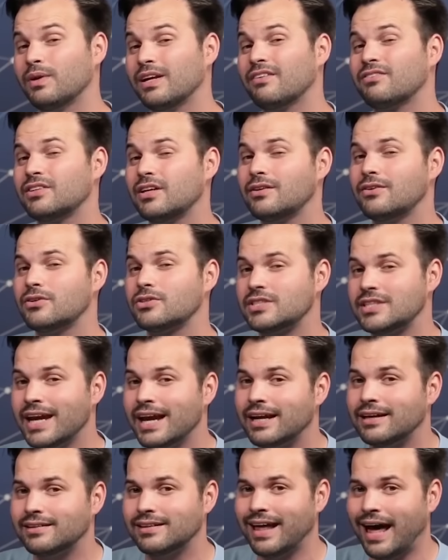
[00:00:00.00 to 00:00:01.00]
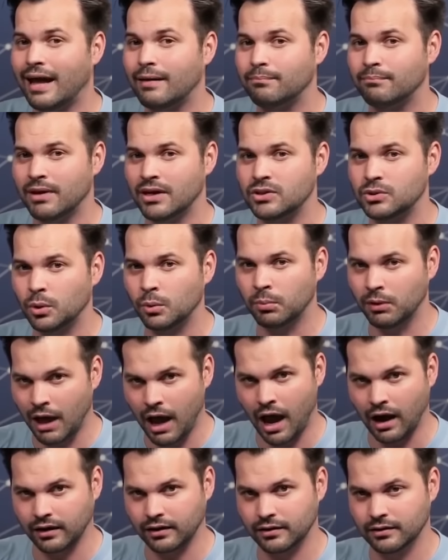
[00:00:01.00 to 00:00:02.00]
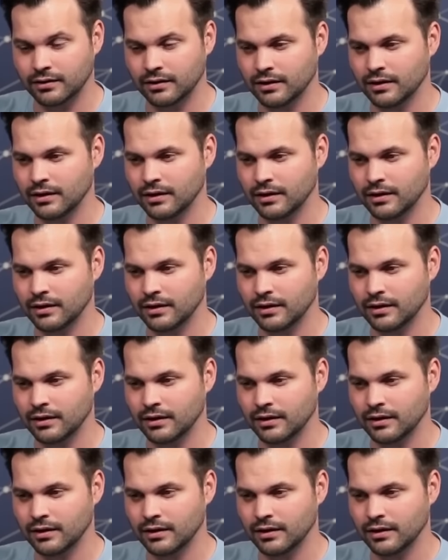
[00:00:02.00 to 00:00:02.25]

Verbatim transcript: we have to understand that mental block.